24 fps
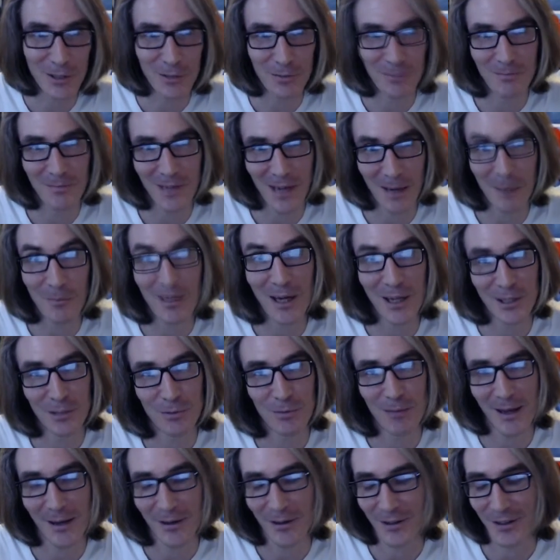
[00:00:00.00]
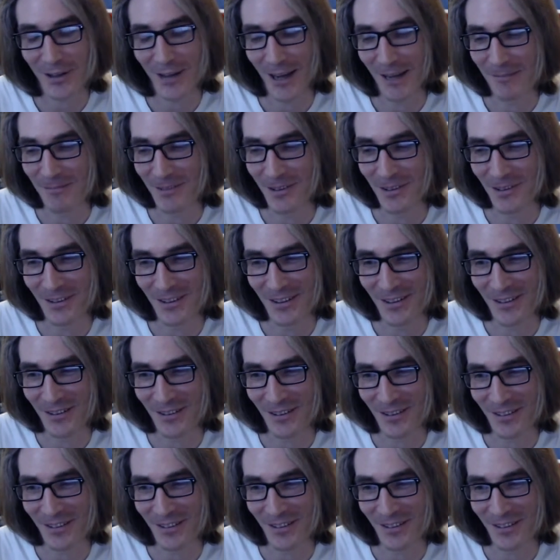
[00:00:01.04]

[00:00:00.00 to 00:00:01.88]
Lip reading: a much better time too.